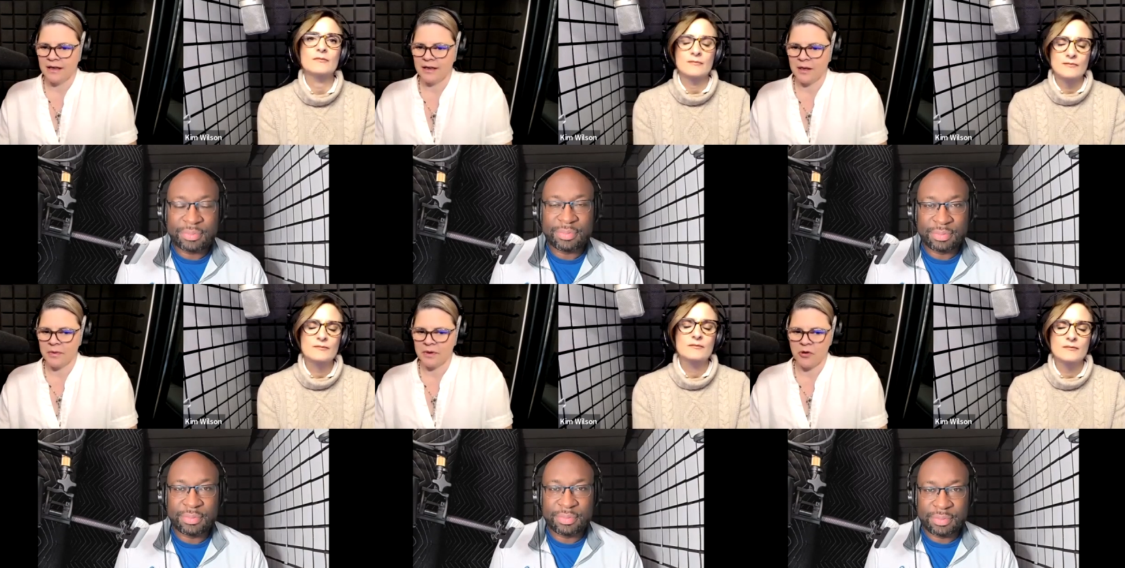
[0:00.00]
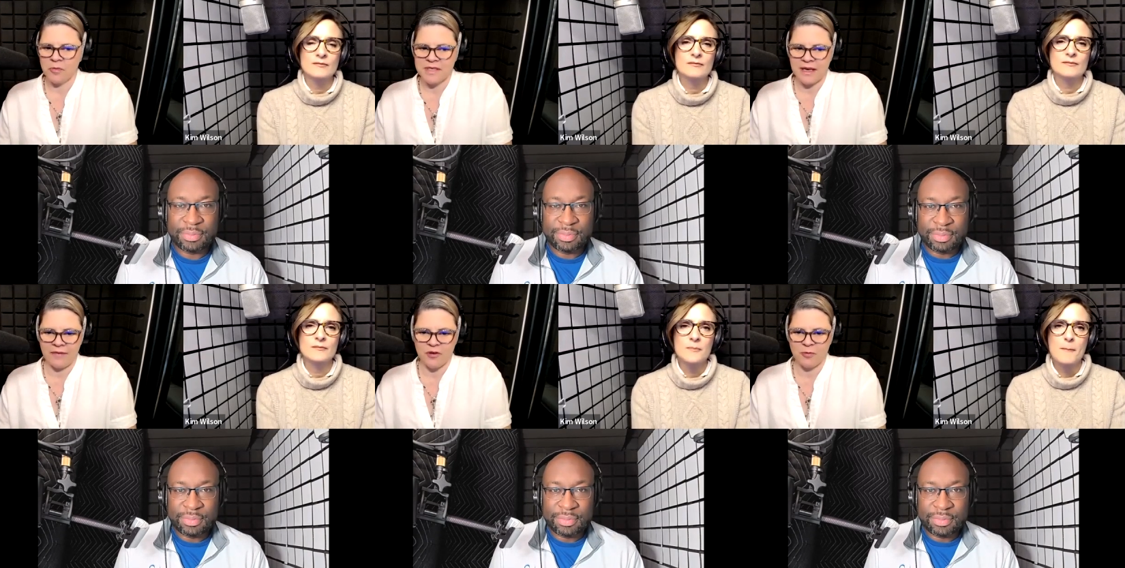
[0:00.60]
Speaker 1: um, and hope to
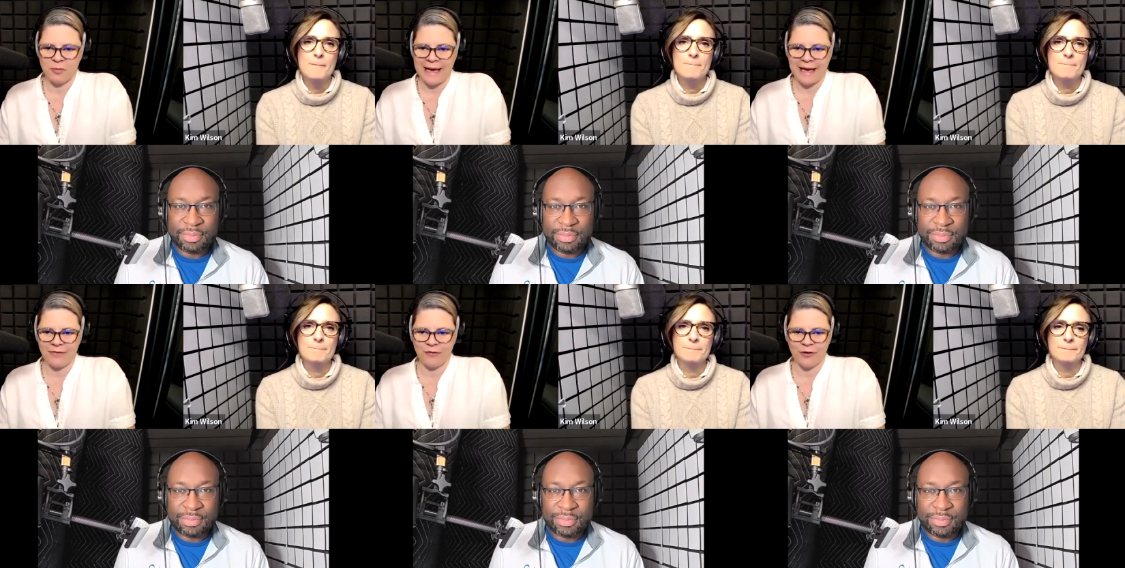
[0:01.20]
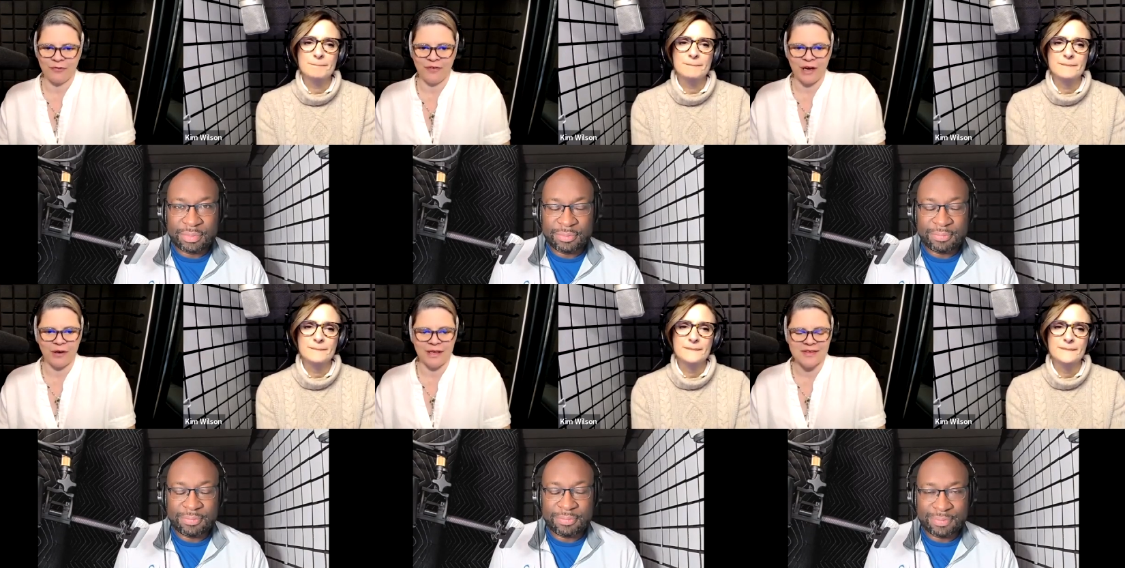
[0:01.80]
have you back for
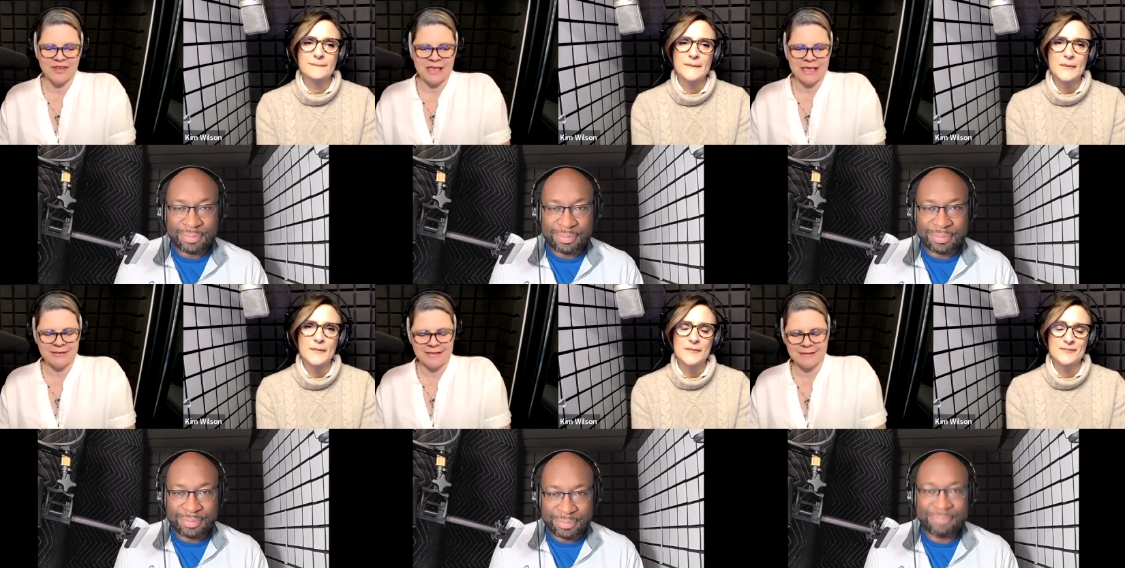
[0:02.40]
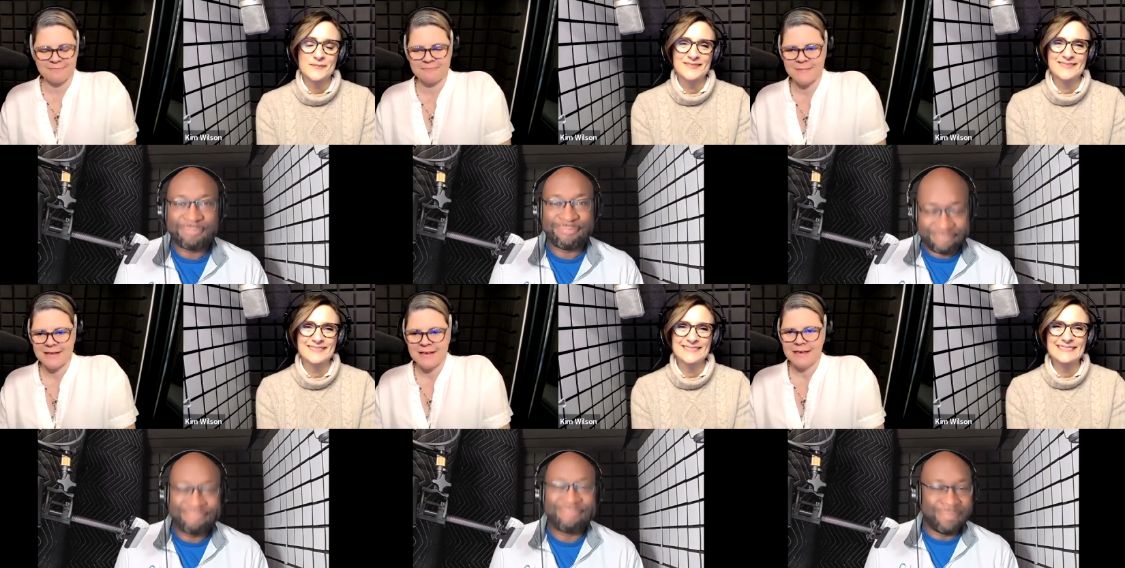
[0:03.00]
various things.
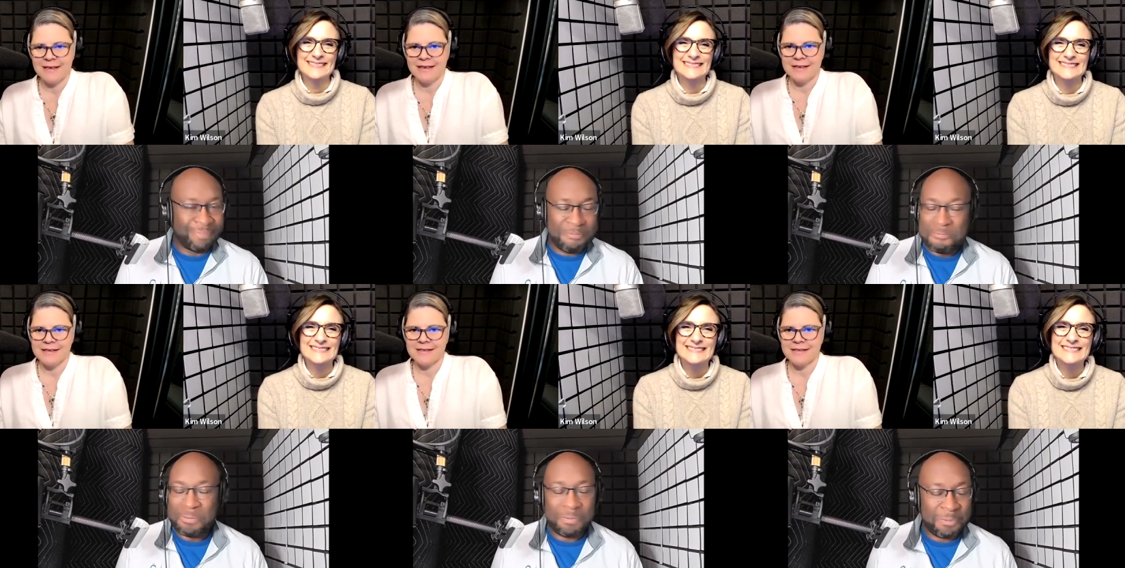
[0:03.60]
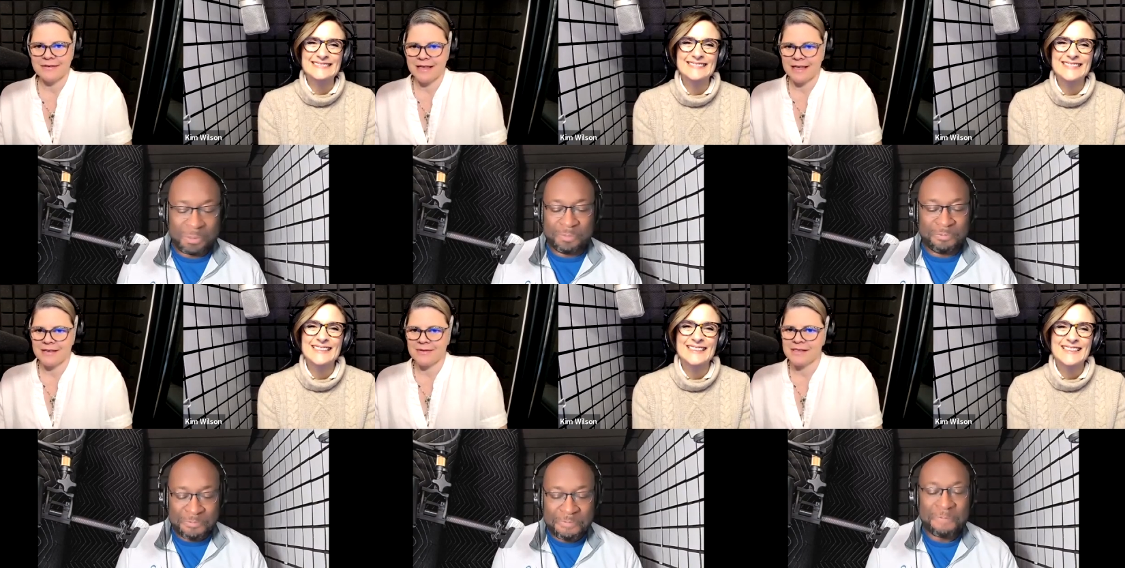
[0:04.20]
Speaker 2: So
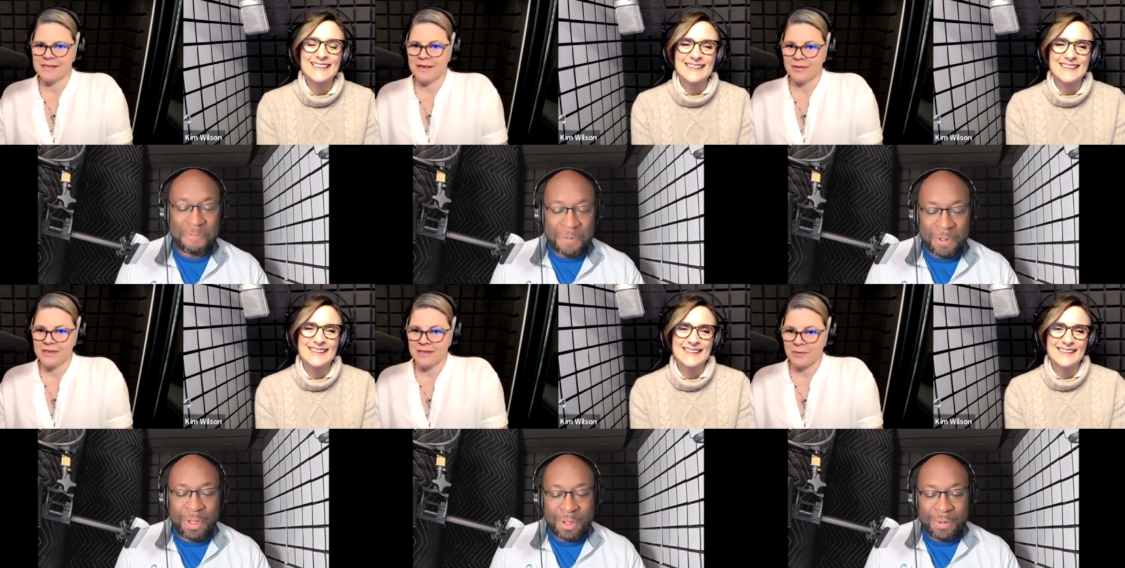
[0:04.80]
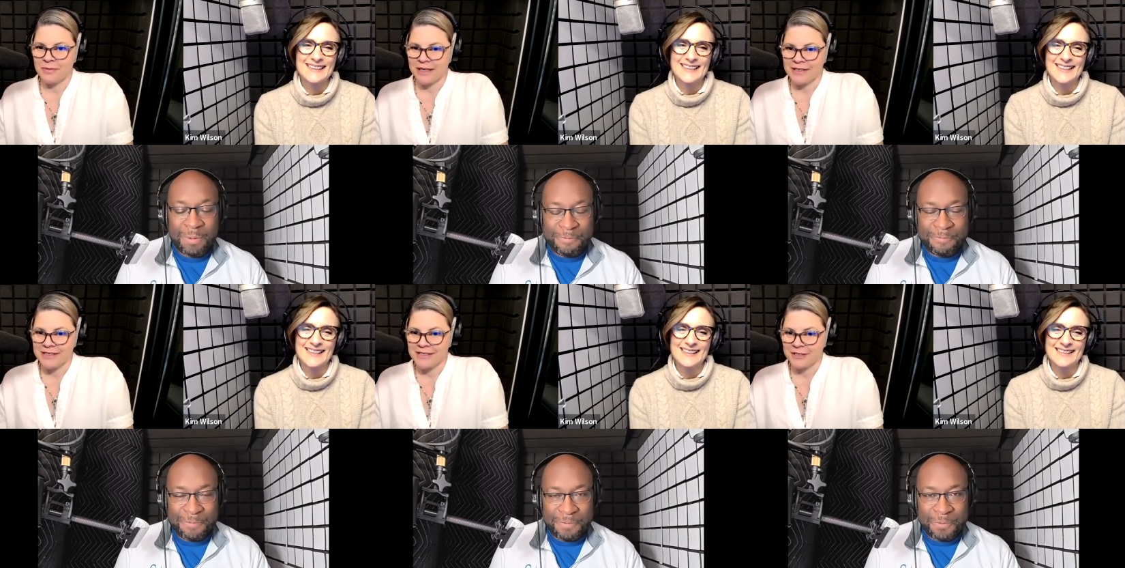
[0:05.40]
thank you so, so
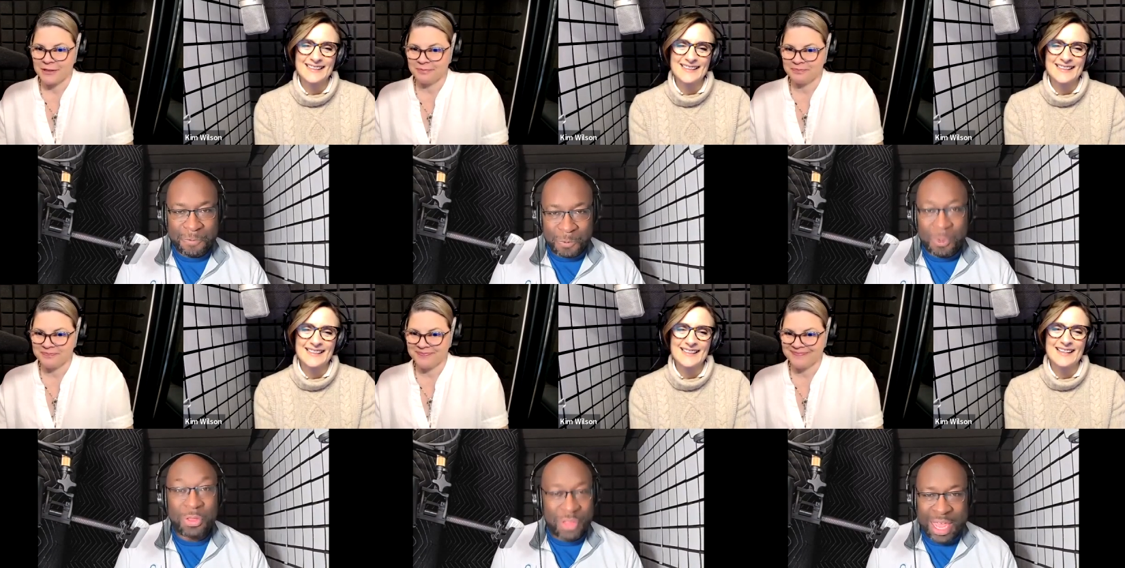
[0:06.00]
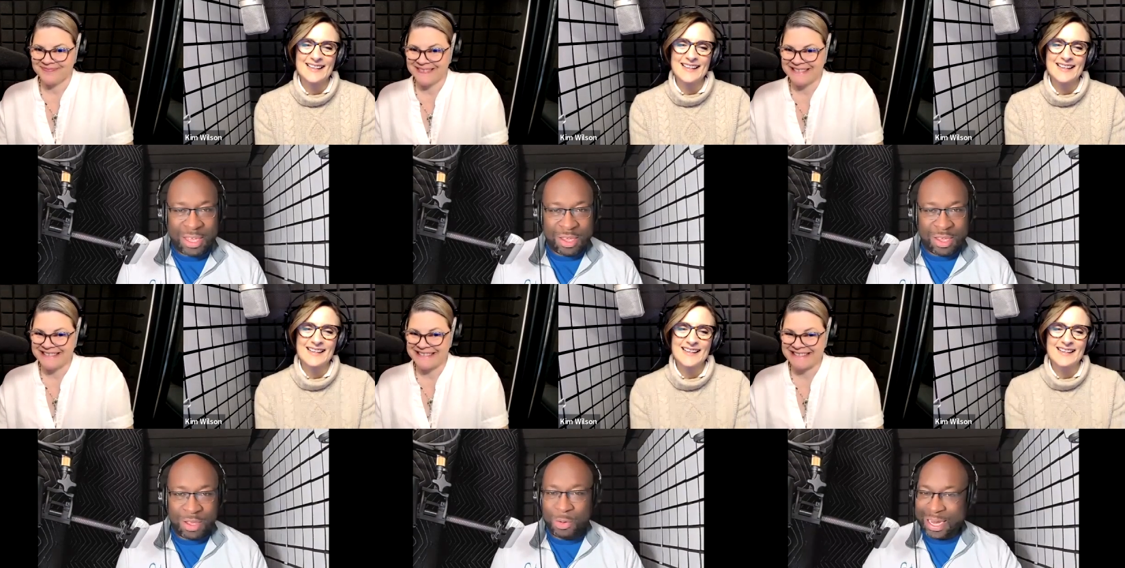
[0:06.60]
much. Well, thank
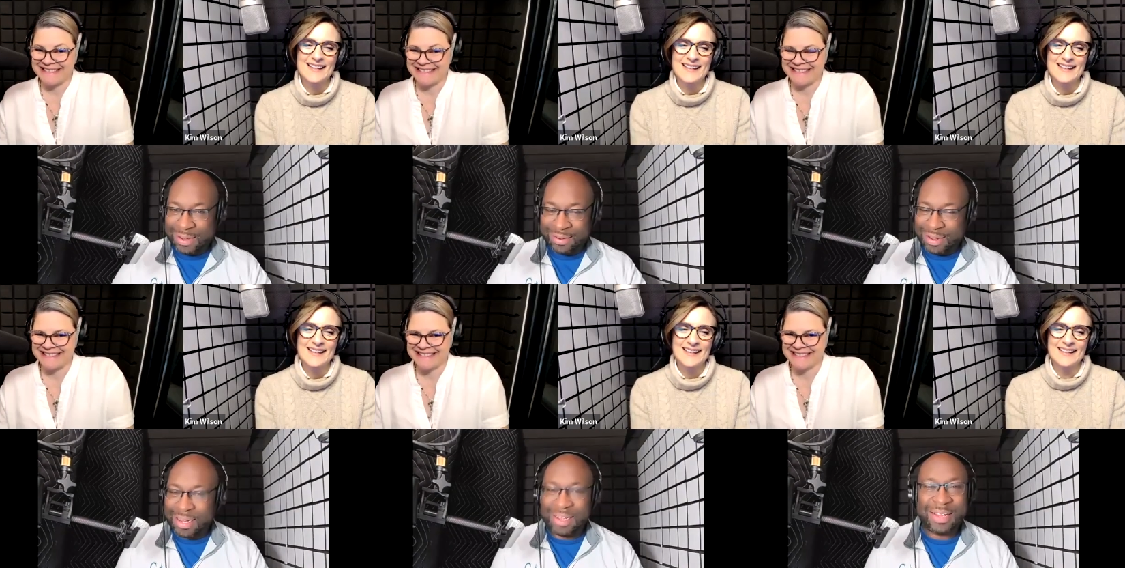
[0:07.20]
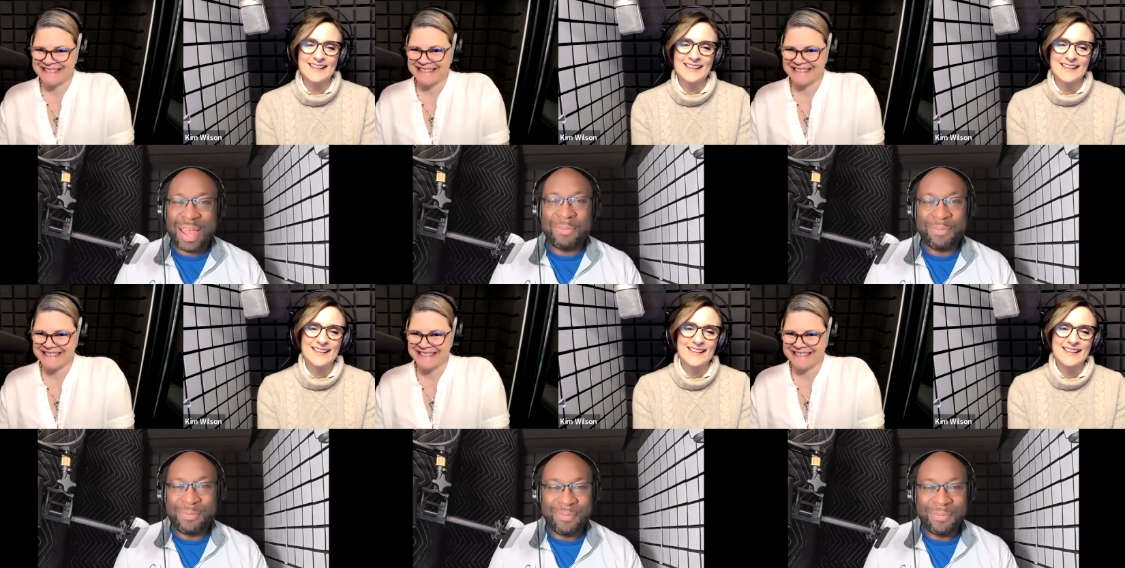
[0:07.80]
you. And anytime.